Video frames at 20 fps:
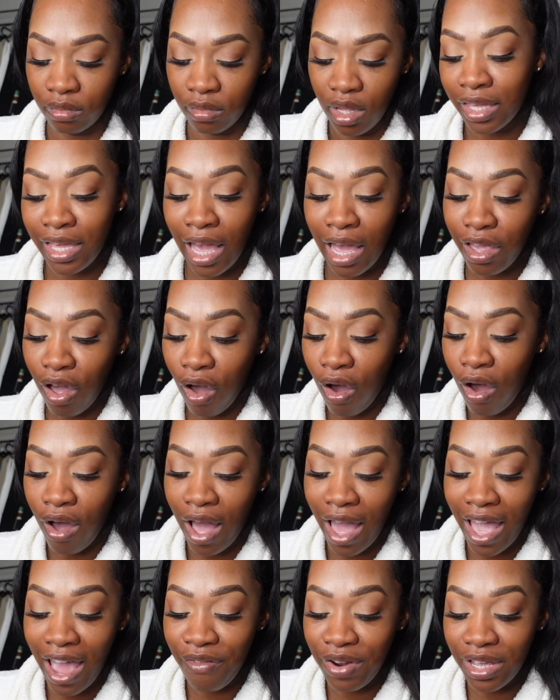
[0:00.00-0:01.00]
Yeah, y'all,
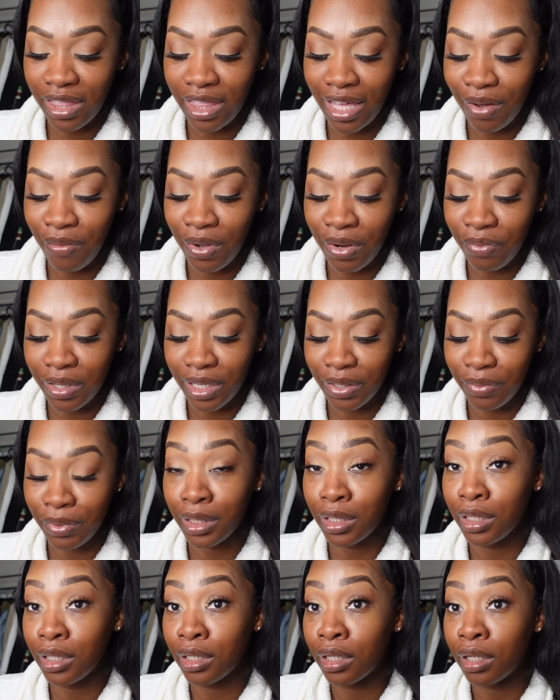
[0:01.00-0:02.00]
everything went
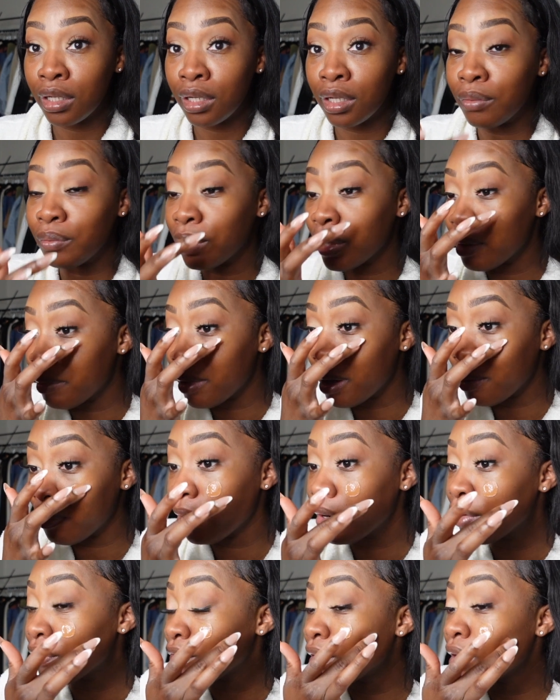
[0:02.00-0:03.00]
really good with my
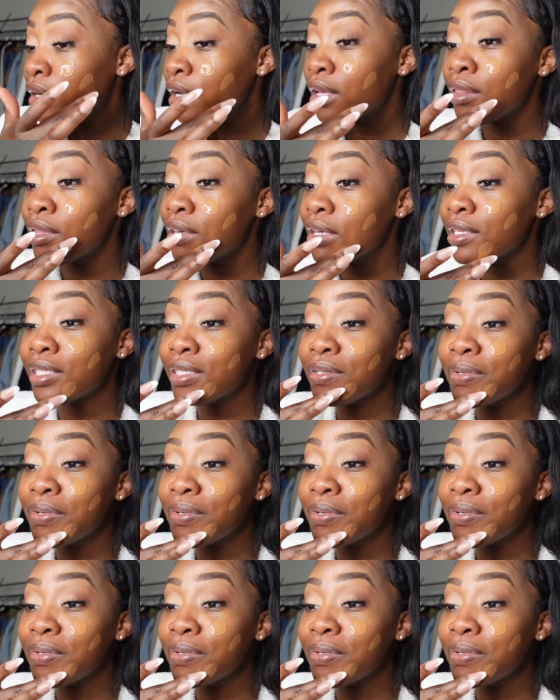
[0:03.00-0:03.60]
boyfriend this